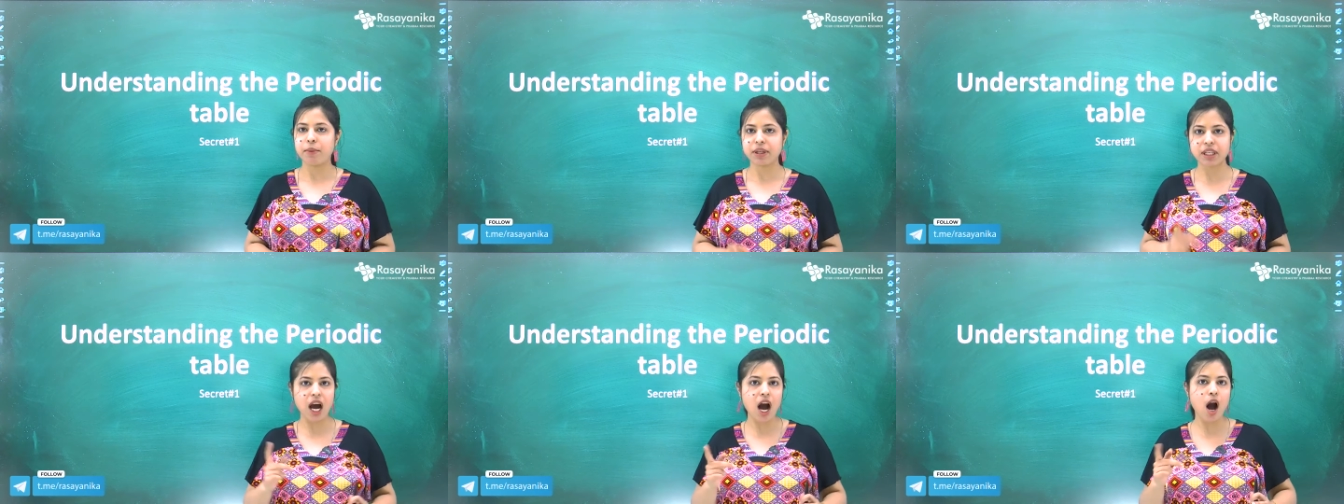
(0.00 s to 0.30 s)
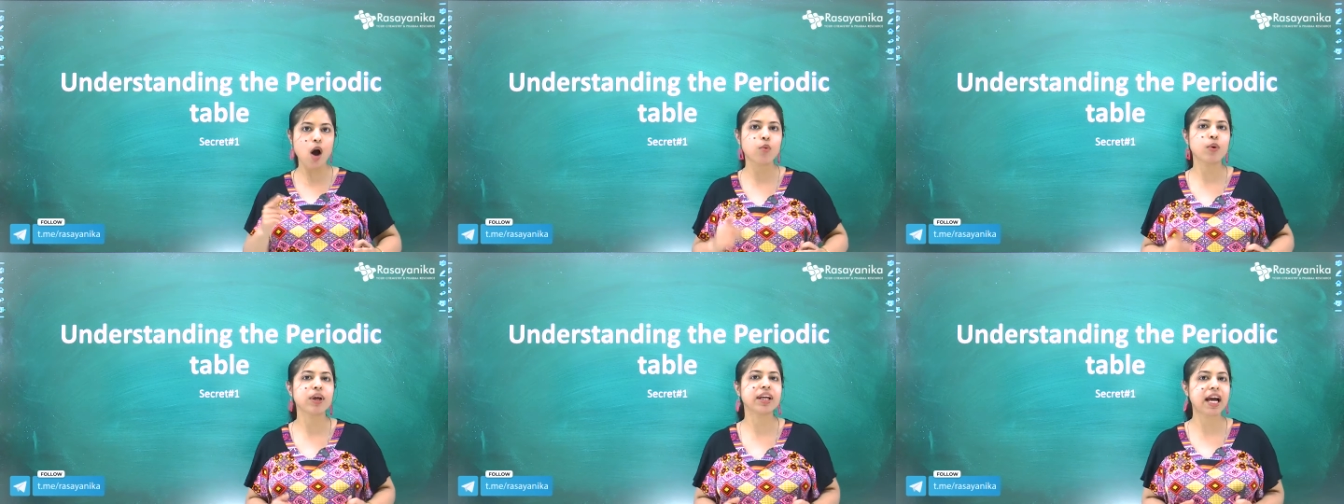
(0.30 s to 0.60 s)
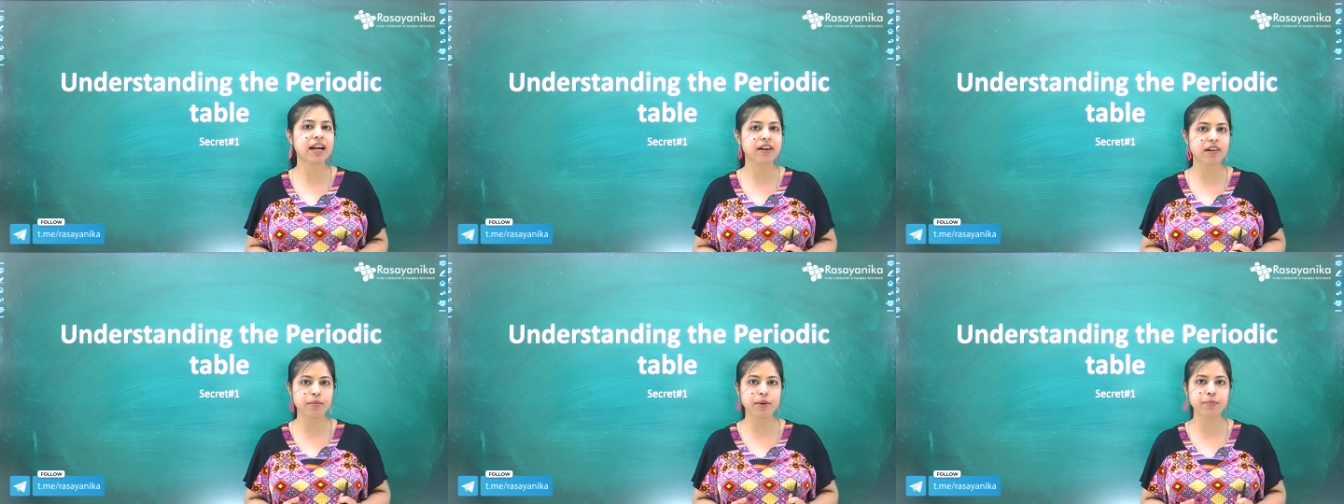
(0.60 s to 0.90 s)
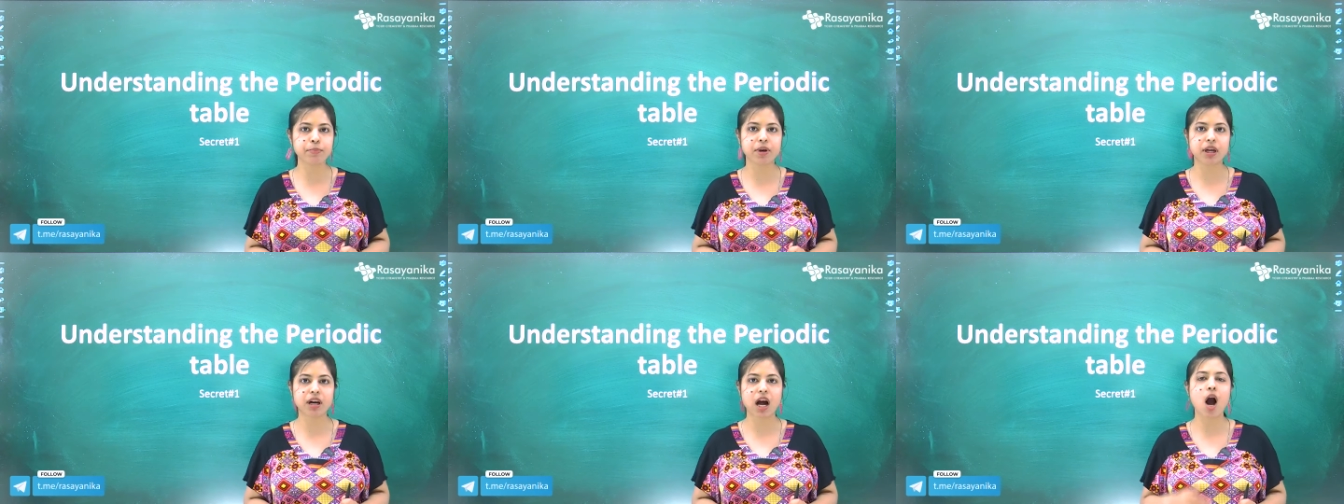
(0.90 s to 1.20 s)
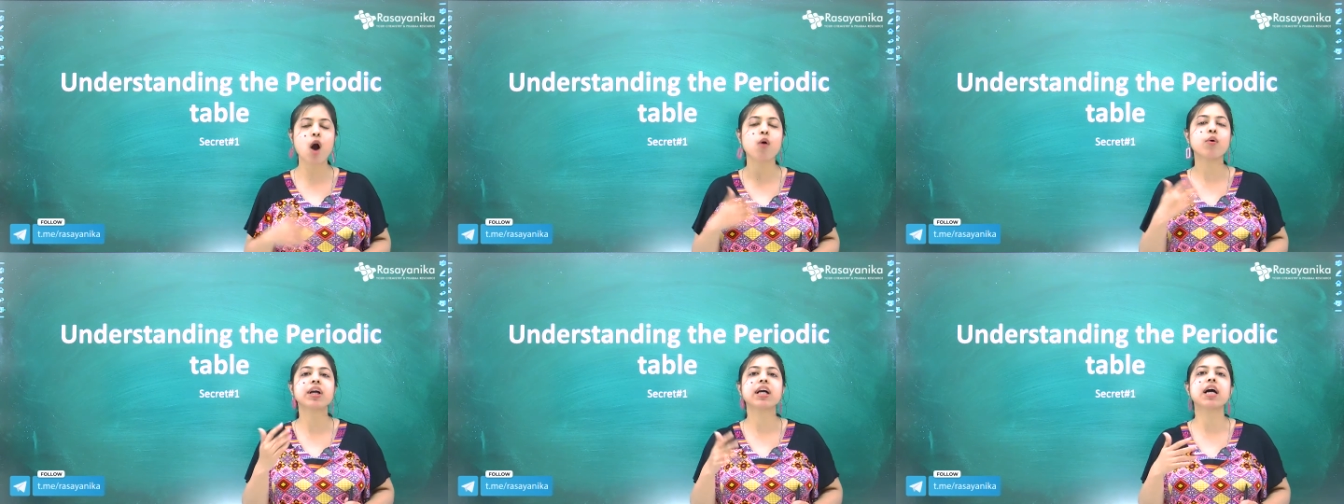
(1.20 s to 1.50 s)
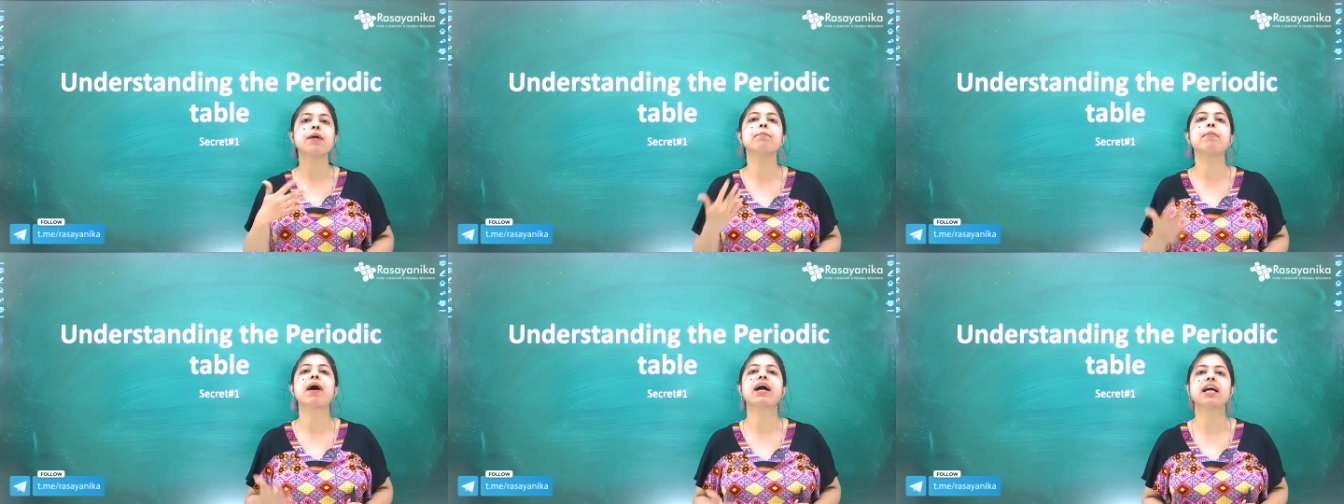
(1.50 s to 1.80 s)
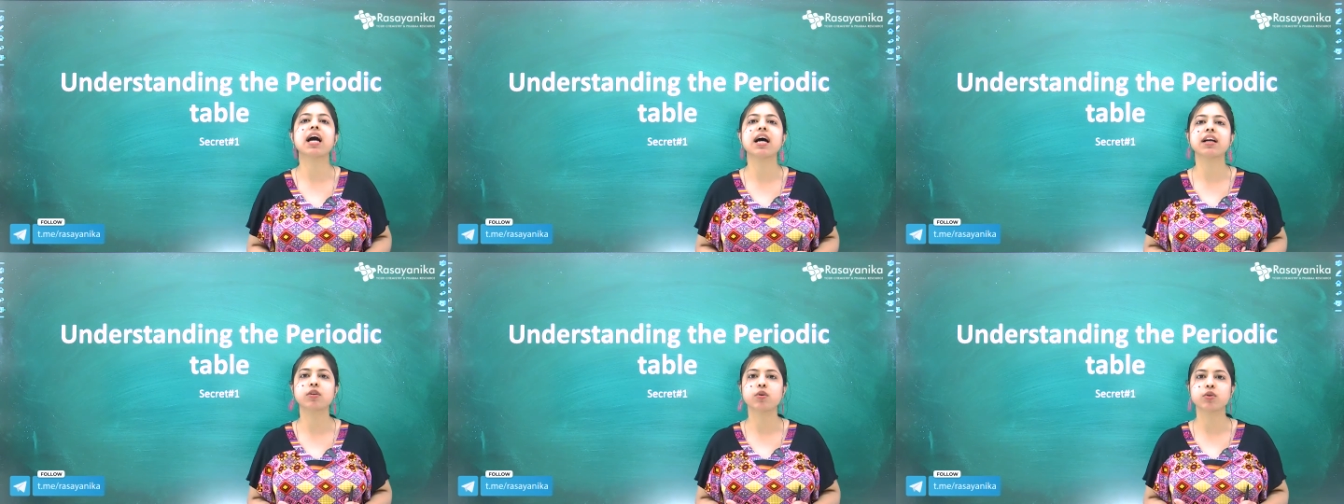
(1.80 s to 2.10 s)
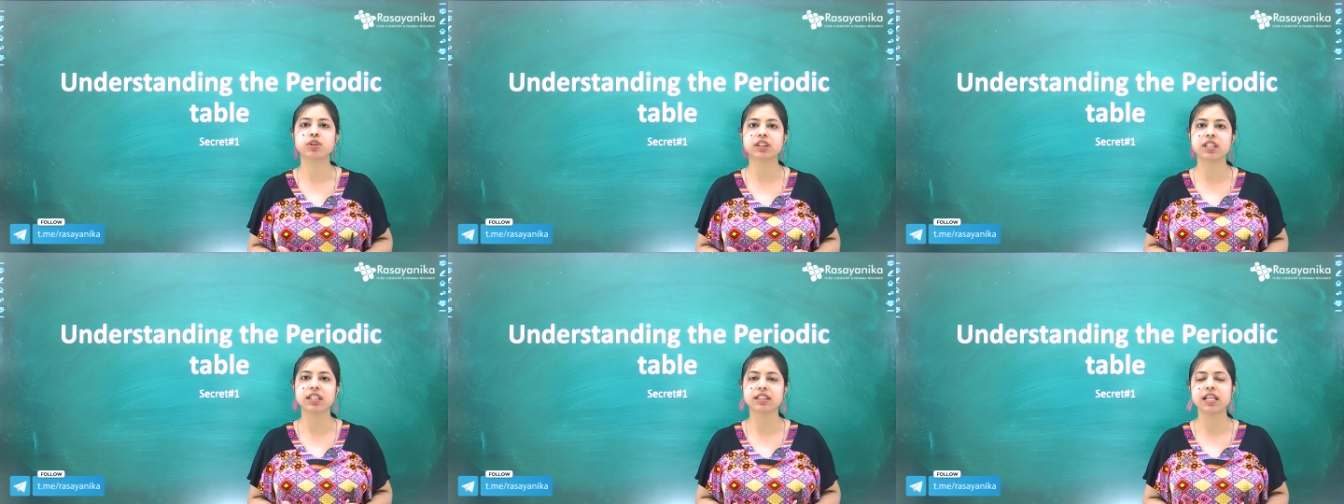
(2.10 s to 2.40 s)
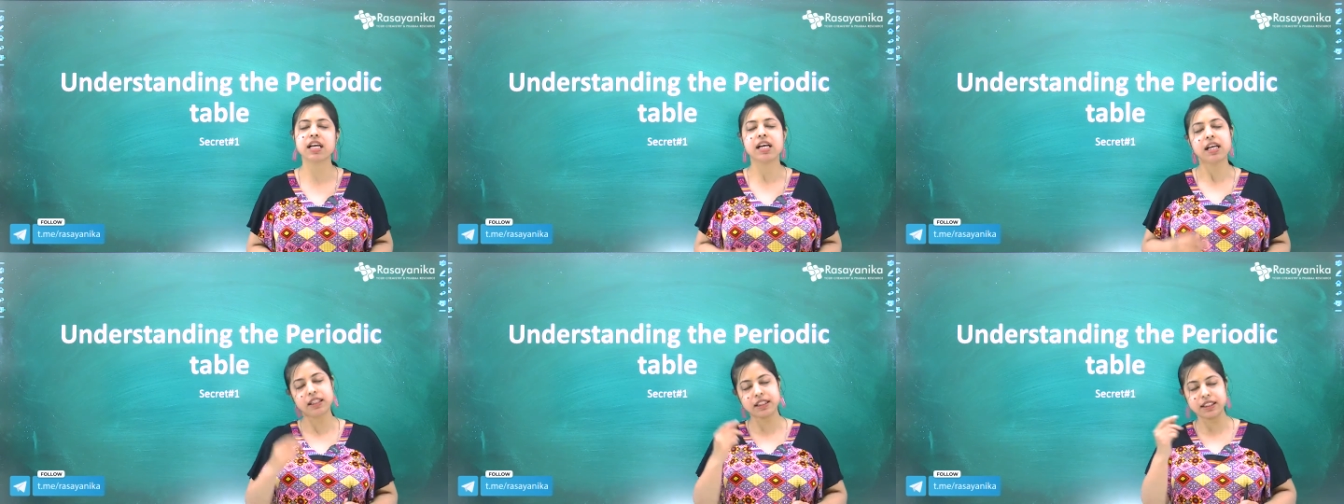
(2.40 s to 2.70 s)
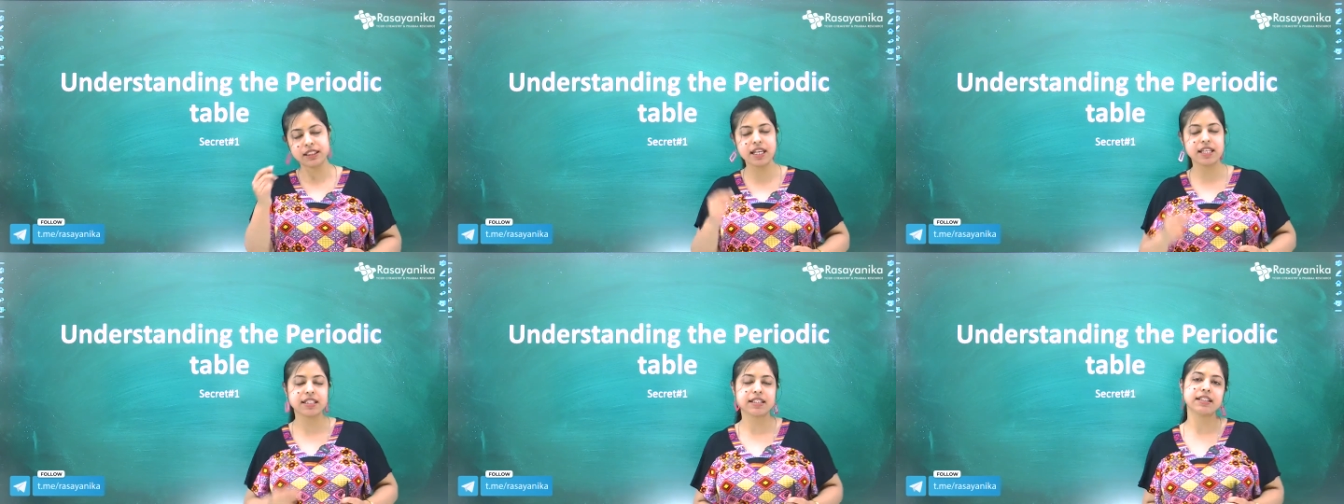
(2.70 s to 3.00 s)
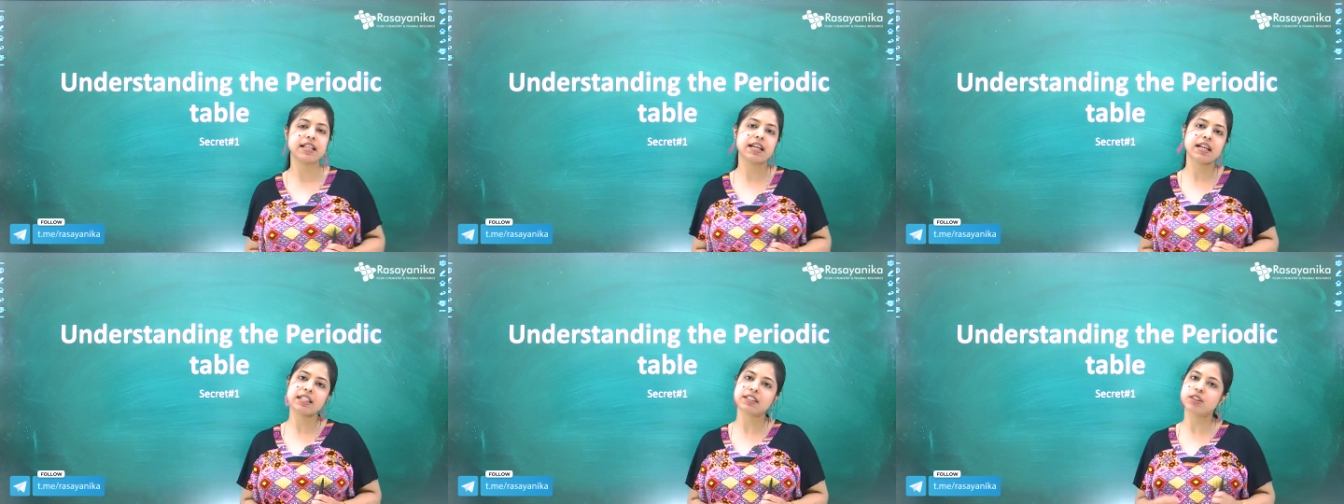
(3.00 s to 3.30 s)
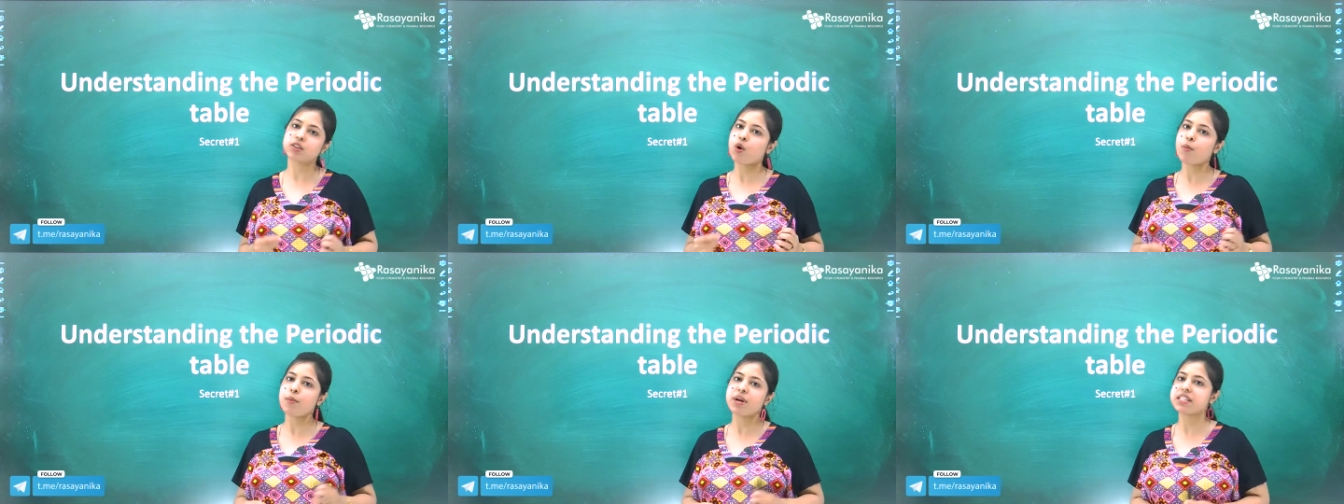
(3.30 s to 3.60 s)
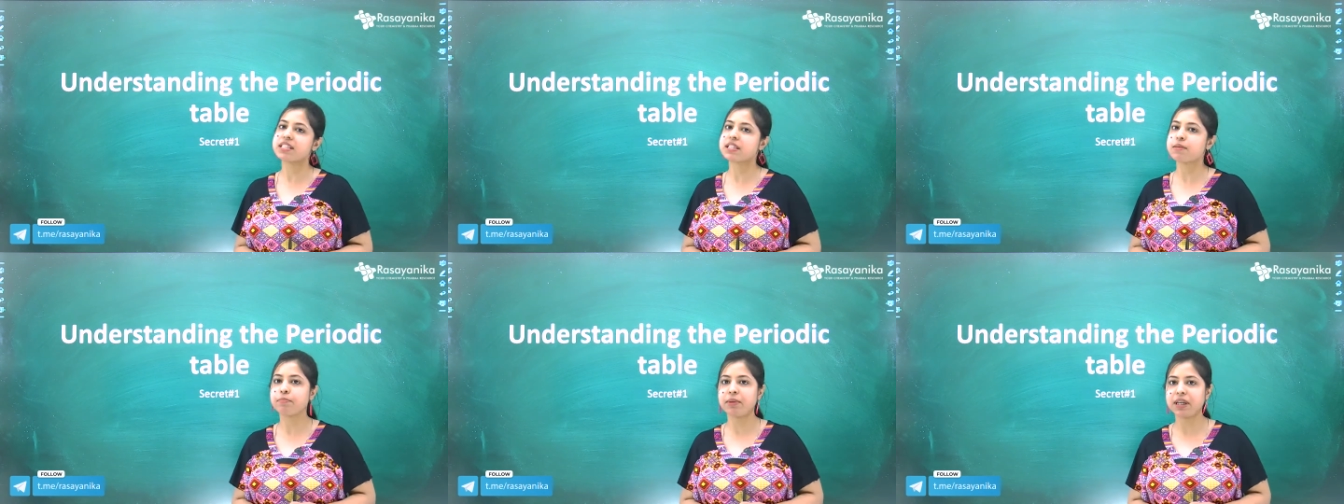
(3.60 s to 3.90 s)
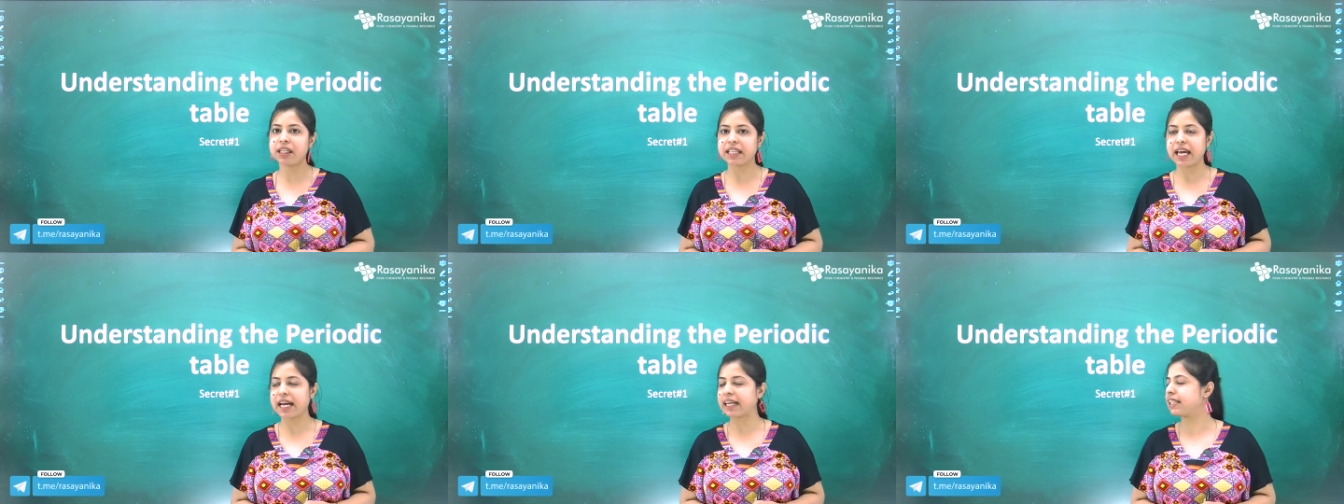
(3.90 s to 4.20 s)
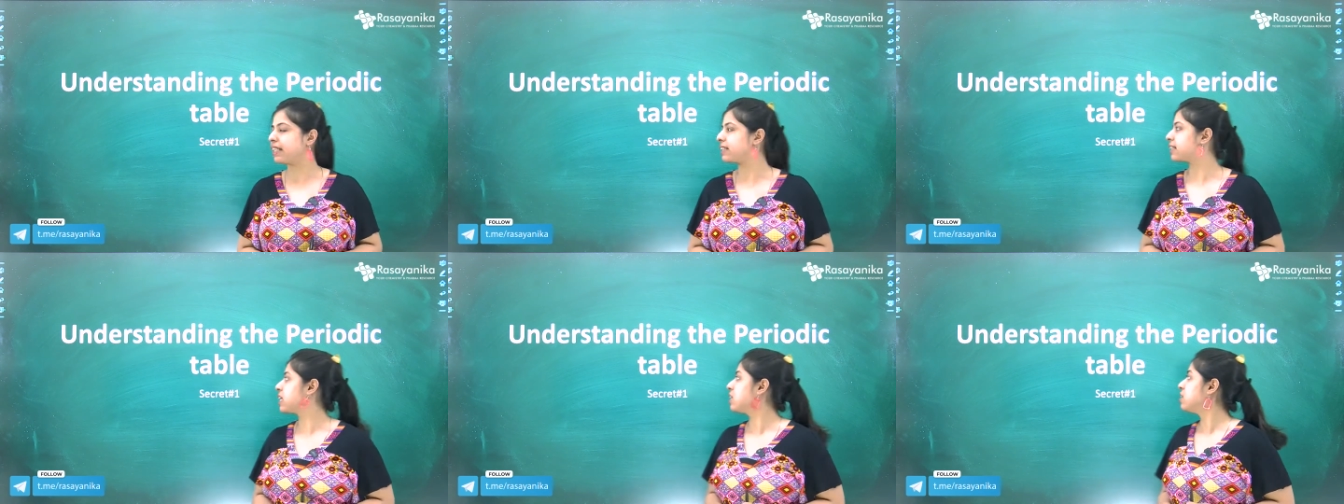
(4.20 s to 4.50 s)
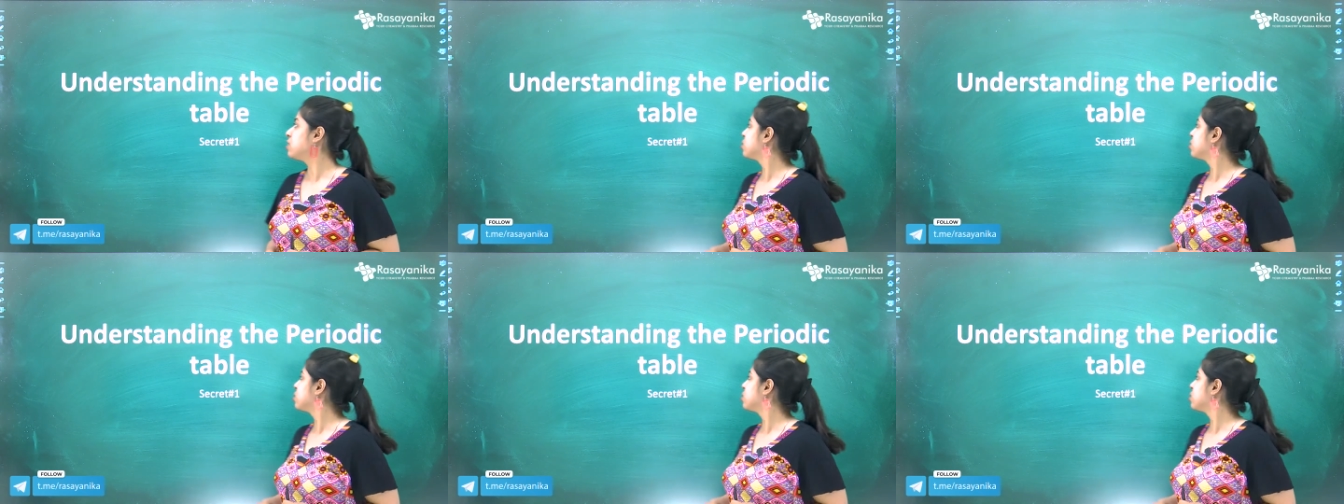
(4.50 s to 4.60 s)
but how we can remember how we can buy heart those things yes there are so many simple techniques